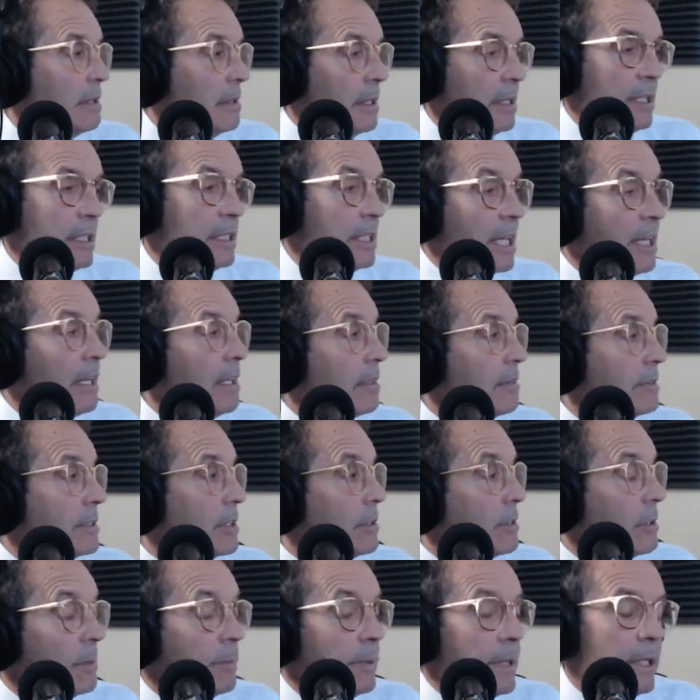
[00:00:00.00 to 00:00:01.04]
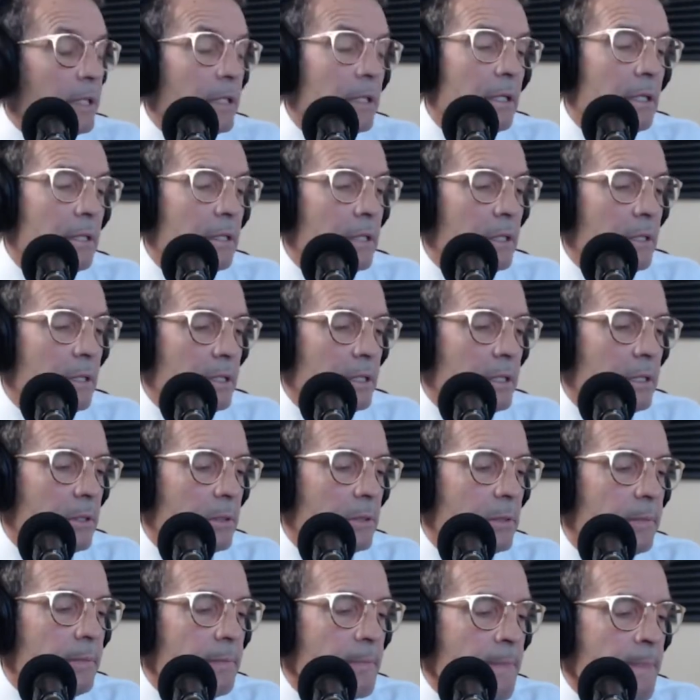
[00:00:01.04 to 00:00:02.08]
executives that you depend on.
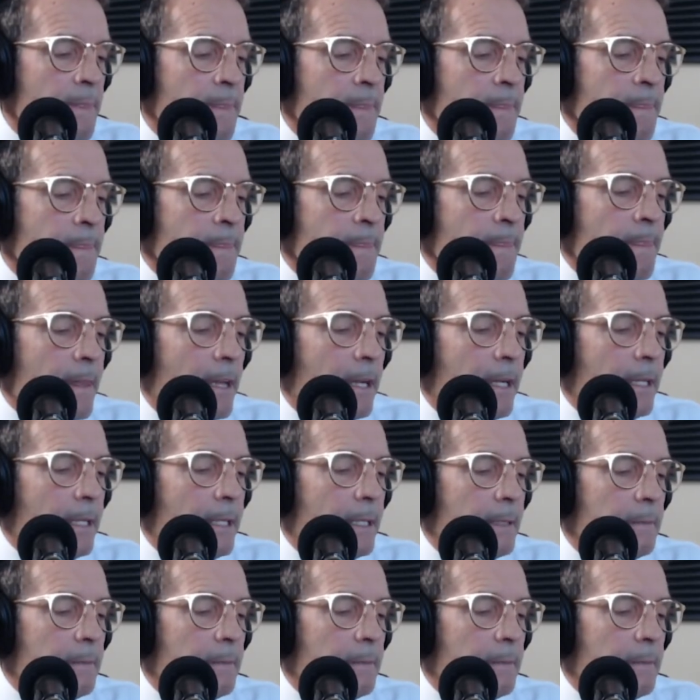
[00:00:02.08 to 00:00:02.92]
So uh,